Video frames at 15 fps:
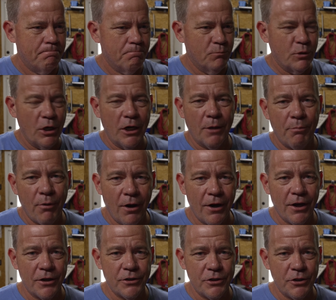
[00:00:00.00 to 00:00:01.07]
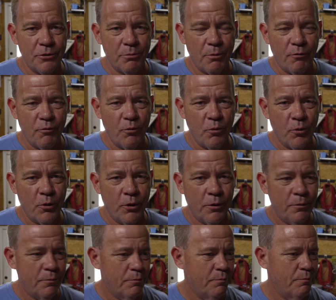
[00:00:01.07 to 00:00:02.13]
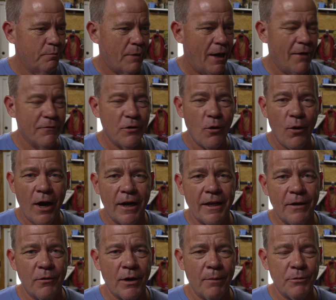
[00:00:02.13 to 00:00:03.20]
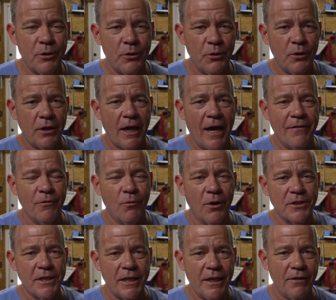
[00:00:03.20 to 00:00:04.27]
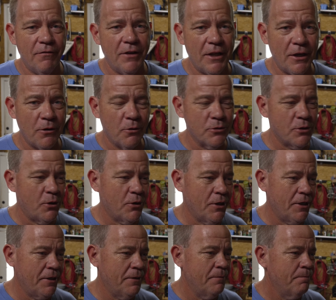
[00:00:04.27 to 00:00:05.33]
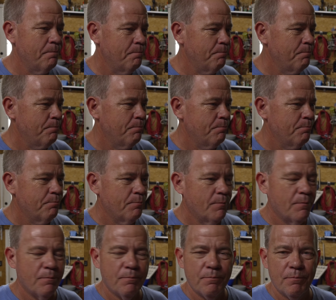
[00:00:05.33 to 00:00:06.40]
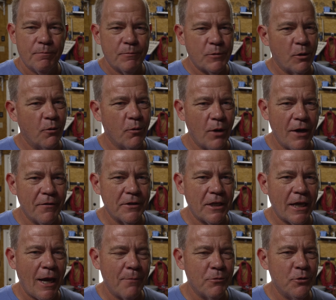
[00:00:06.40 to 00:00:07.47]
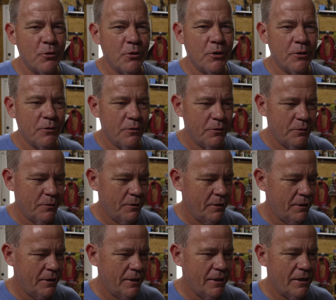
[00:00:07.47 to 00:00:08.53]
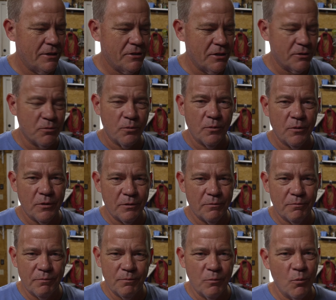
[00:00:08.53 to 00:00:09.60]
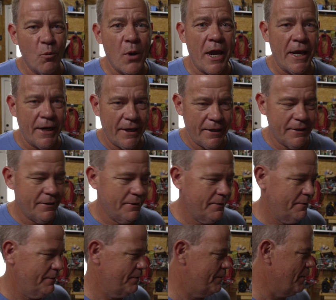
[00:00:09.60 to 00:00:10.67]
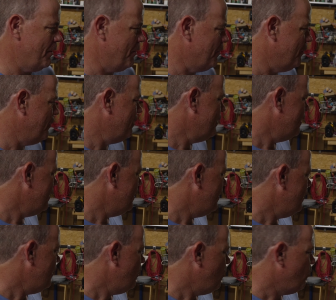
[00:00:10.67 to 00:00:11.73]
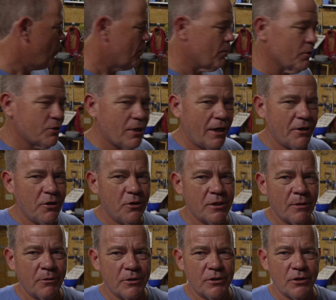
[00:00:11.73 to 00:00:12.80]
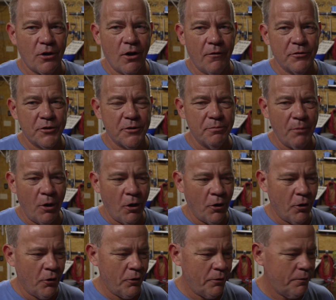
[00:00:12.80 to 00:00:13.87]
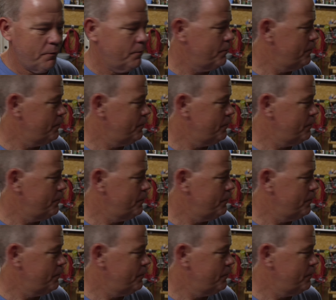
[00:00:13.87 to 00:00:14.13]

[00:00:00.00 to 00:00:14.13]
done a product shoot before. I have no idea what I'm doing. I haven't watched any videos on it. So everything I'm doing is just winging it. So what I'm going to try to do is I'm going to start off small